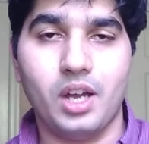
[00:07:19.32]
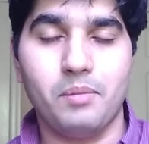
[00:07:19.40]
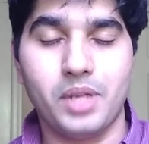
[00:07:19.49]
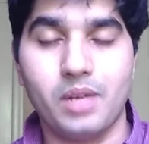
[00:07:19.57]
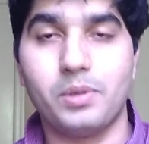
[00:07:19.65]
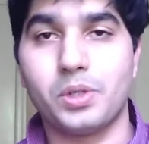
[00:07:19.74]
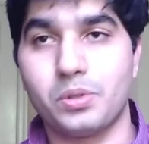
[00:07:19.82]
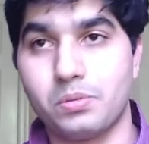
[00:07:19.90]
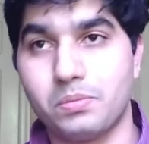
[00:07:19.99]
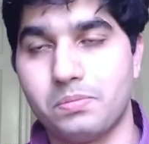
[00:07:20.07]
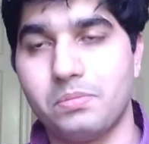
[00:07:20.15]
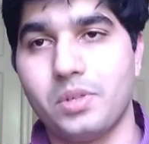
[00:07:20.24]
be able
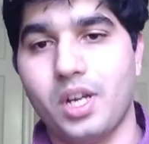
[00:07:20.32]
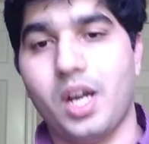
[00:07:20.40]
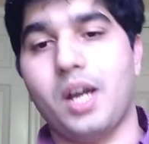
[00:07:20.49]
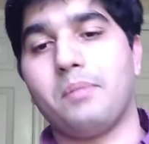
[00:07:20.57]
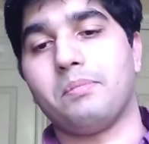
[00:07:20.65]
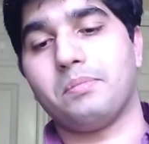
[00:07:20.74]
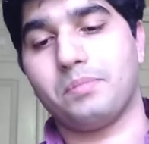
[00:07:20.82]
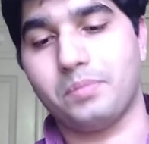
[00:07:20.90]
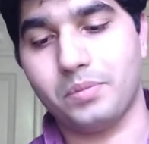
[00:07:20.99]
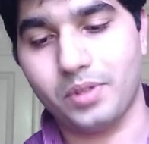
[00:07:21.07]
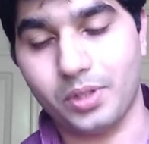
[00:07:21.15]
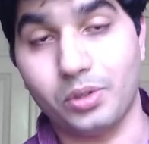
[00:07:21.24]
to
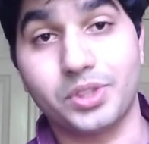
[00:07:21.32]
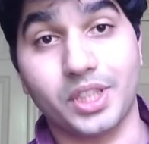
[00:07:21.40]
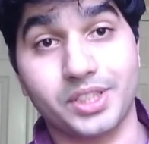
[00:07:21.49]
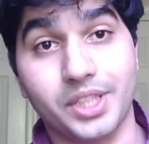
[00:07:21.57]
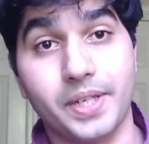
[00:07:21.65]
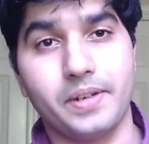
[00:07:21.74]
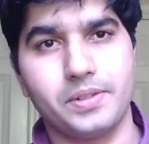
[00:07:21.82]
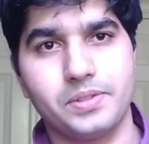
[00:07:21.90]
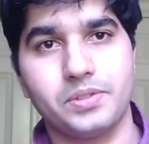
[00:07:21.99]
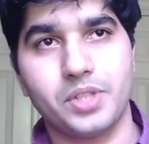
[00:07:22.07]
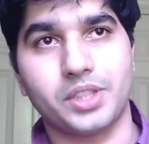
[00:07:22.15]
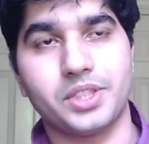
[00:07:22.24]
succeed
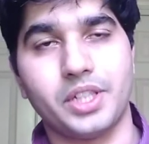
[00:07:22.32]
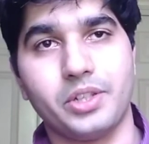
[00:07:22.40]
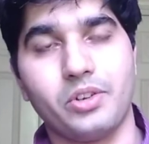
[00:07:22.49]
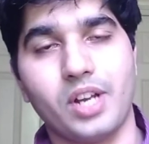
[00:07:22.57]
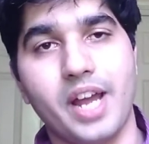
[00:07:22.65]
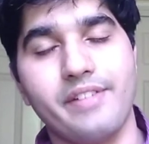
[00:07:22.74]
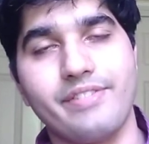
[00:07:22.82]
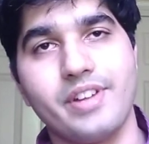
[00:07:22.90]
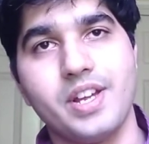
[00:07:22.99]
in your life.